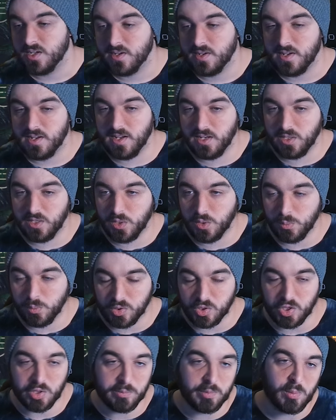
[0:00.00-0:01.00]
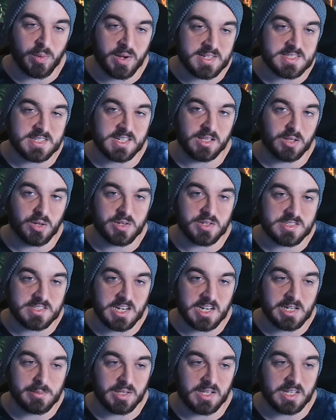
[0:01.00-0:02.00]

You are going to be wasting a lot of stamina.